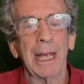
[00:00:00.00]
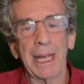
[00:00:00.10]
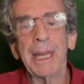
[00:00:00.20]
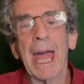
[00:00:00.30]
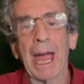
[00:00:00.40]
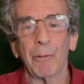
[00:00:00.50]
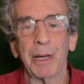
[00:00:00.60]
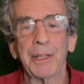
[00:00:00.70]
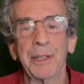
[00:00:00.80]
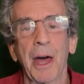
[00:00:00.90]
in
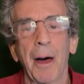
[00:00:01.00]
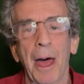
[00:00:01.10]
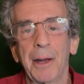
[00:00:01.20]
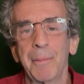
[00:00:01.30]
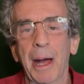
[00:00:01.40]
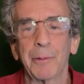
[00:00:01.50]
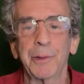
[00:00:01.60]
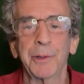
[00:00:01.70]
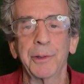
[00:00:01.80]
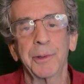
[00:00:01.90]
Aries at about
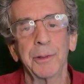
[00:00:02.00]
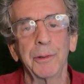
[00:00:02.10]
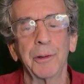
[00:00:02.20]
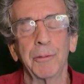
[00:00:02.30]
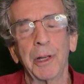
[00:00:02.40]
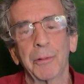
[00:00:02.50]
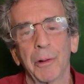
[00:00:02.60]
2 degrees.